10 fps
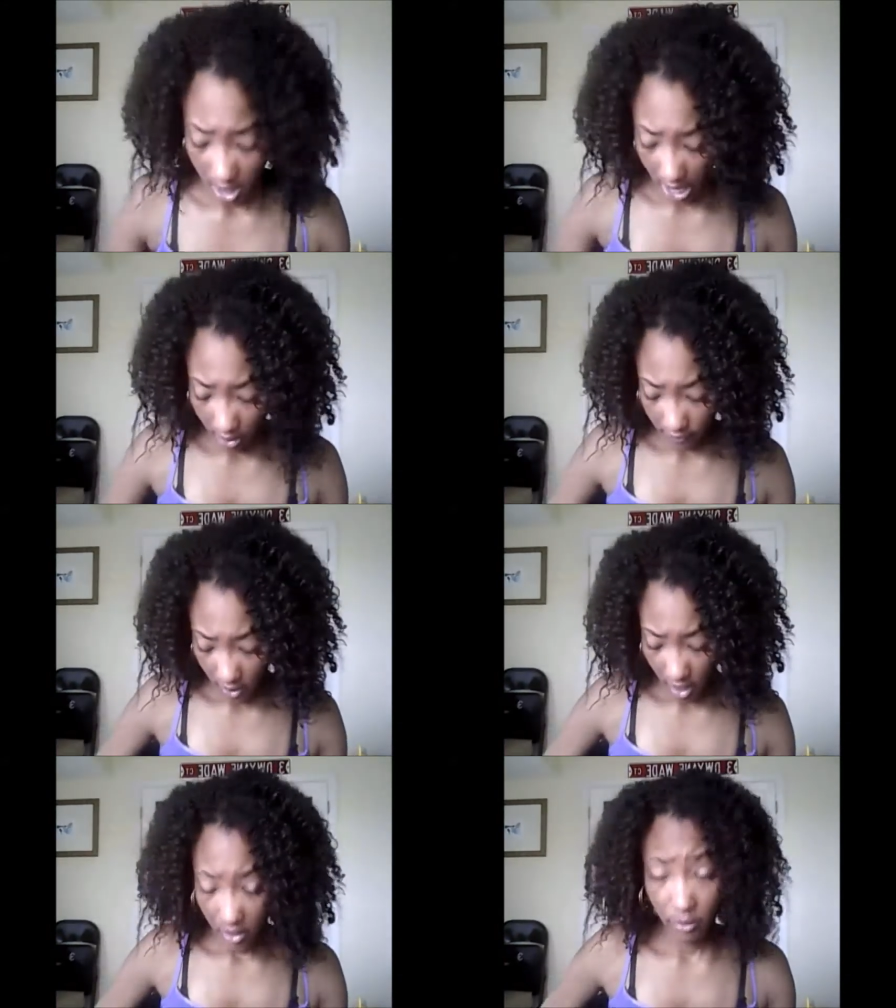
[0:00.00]
Now, if
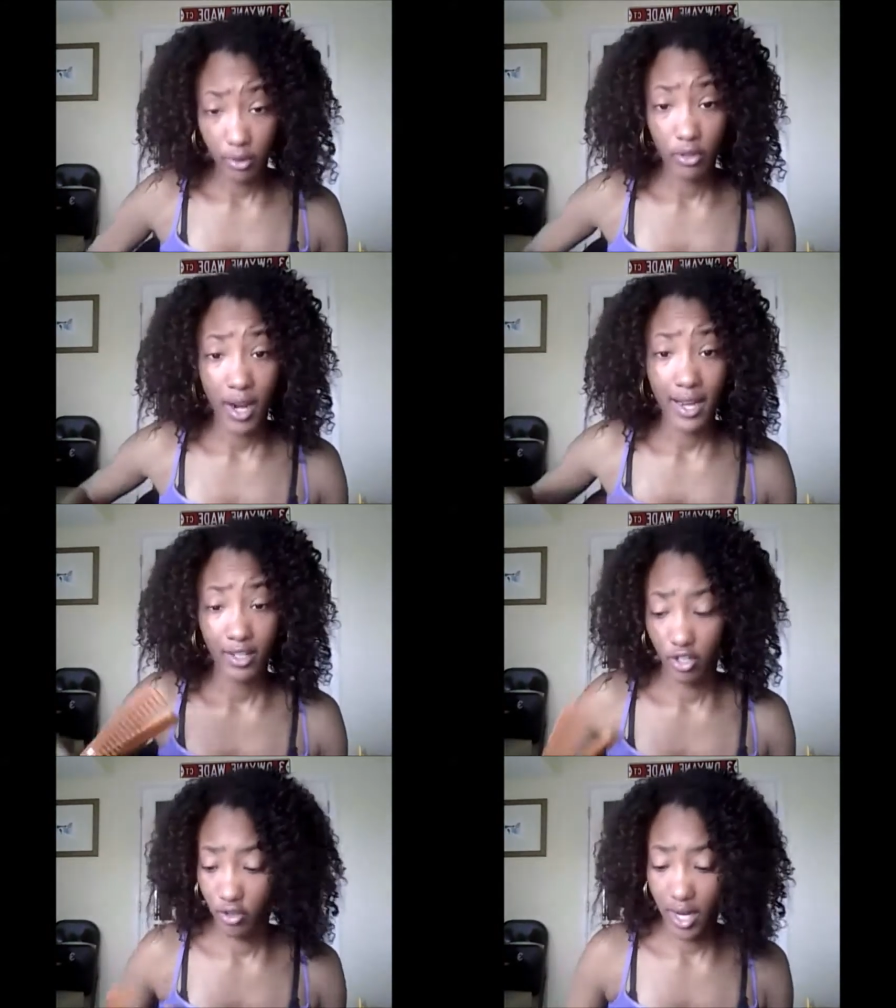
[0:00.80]
your hair is blow dried
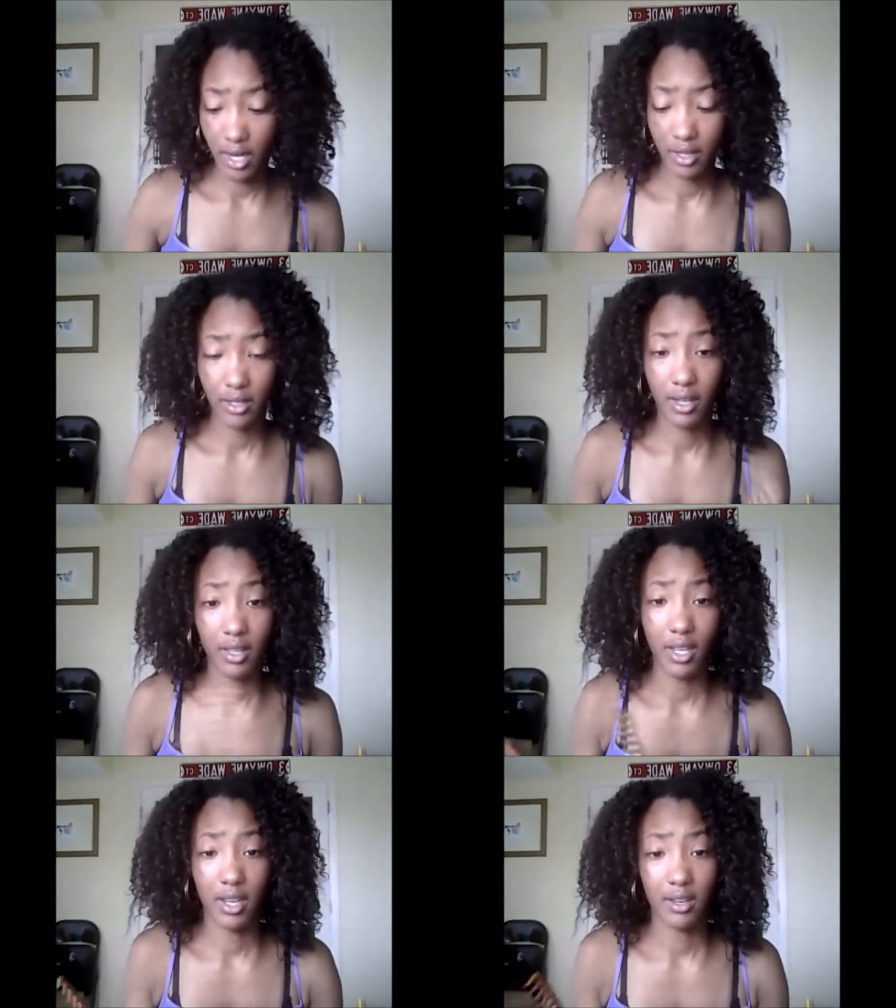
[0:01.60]
and straightened,
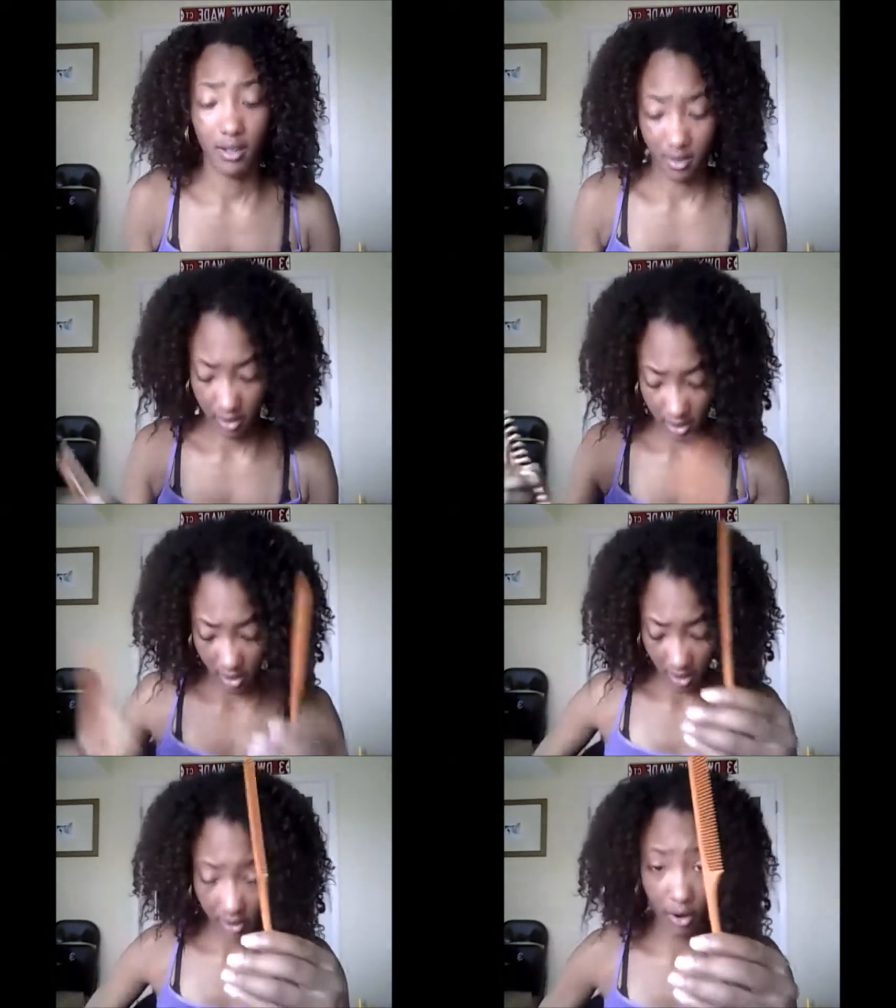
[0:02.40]
then
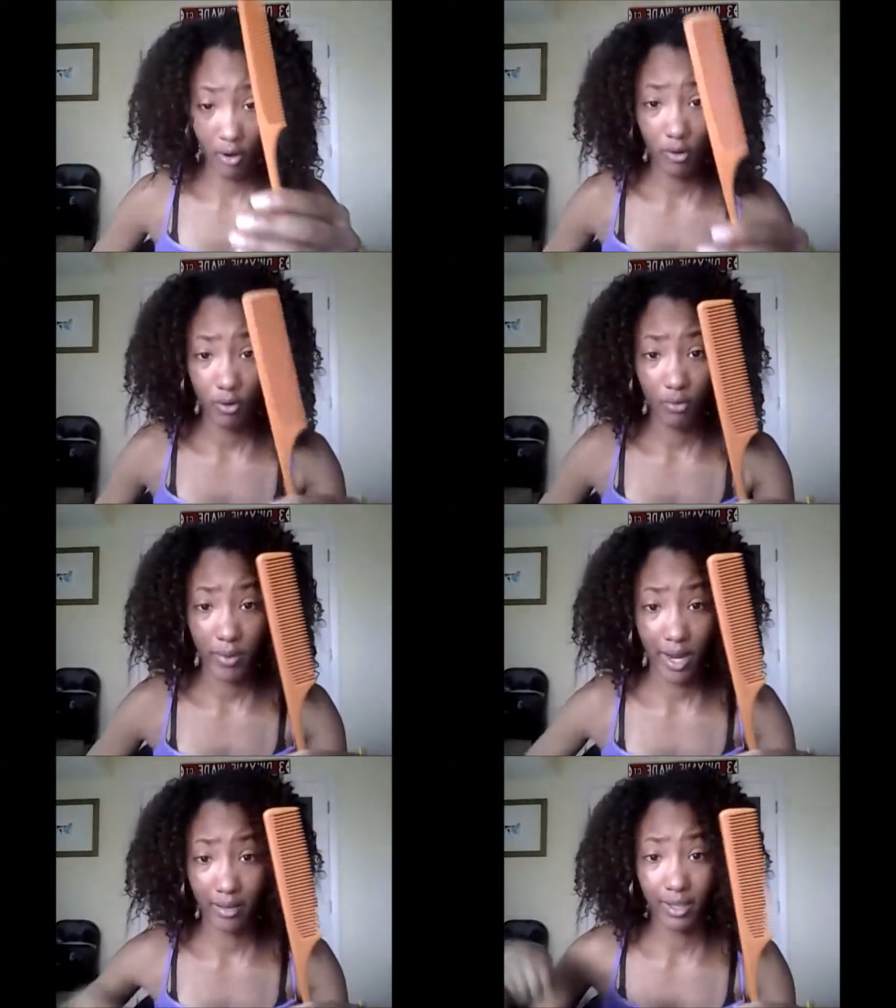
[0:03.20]
this
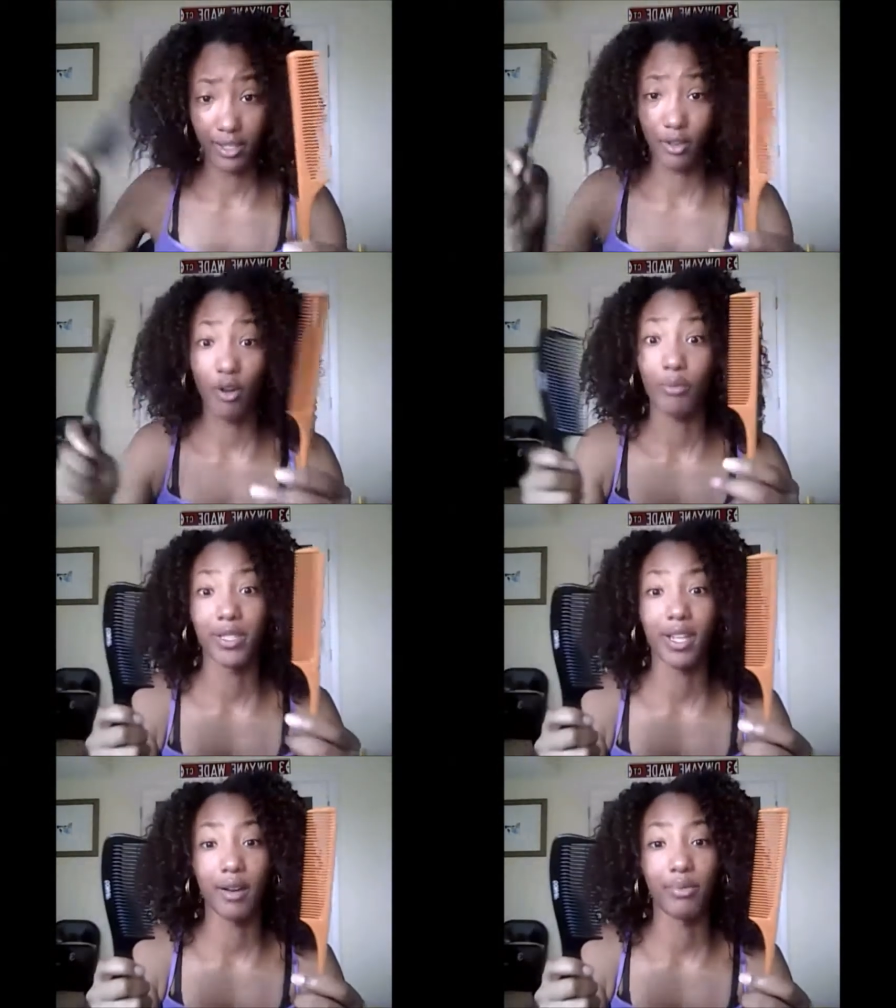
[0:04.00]
comb and this comb
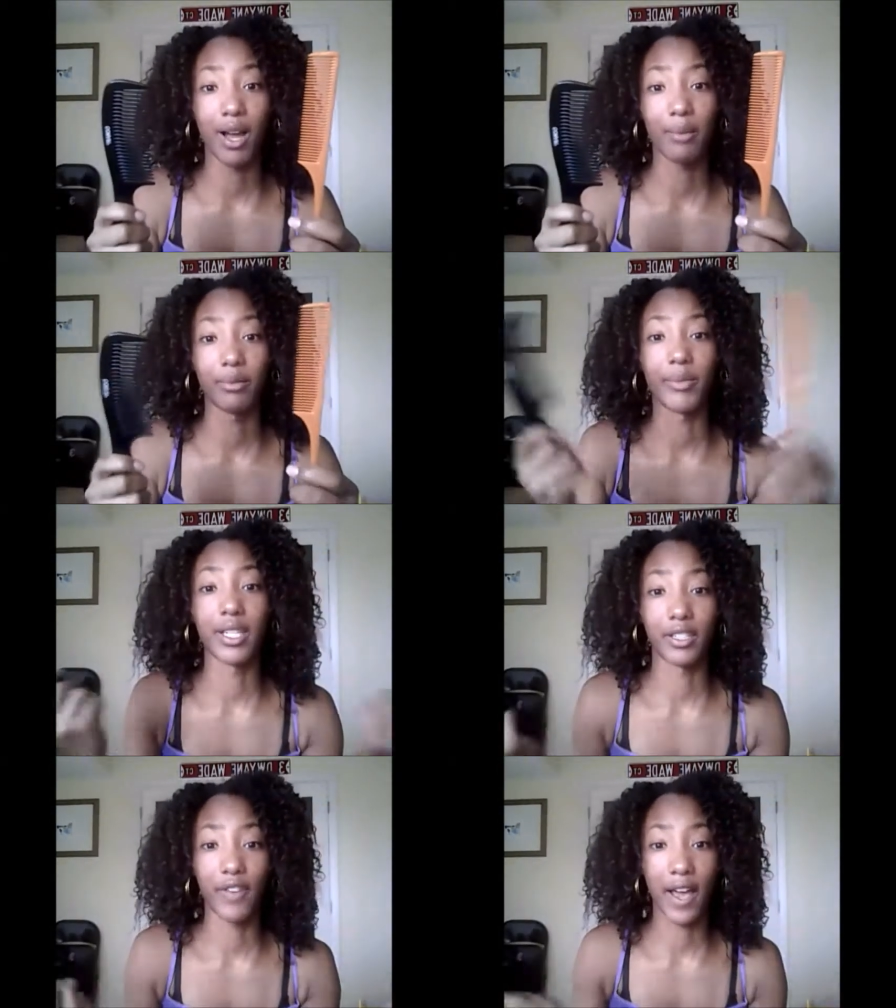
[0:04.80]
is not a problem.
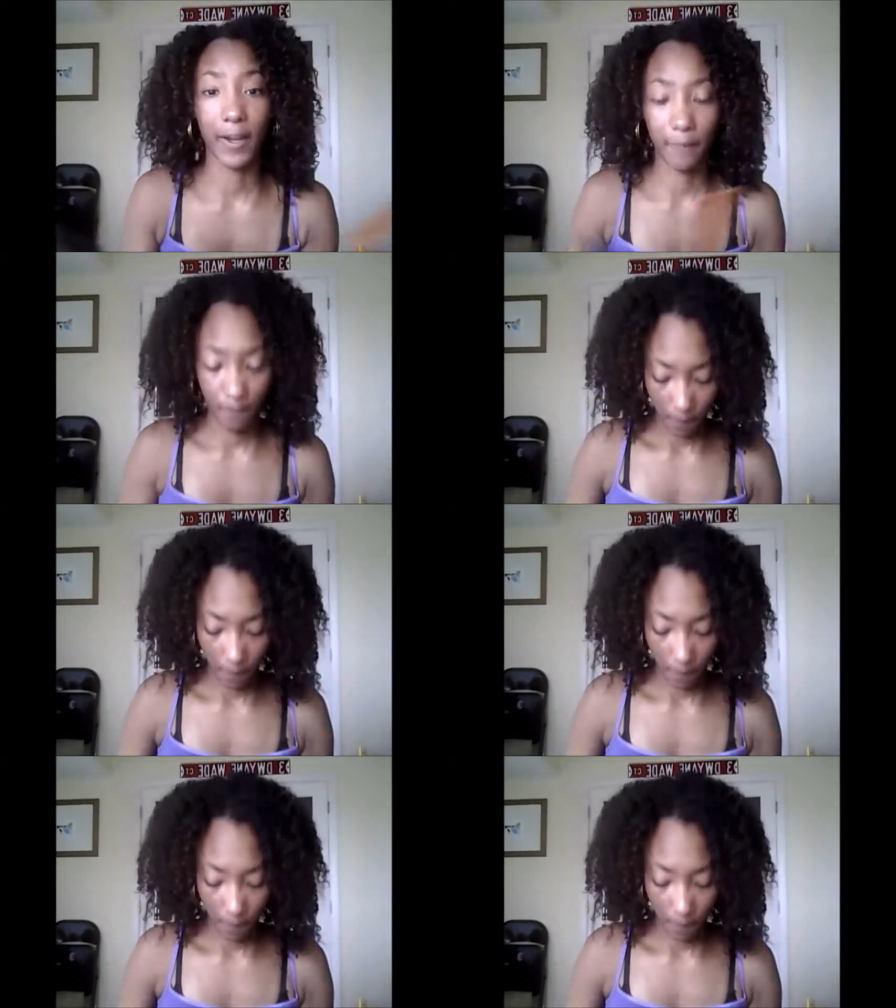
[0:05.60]
It's fine.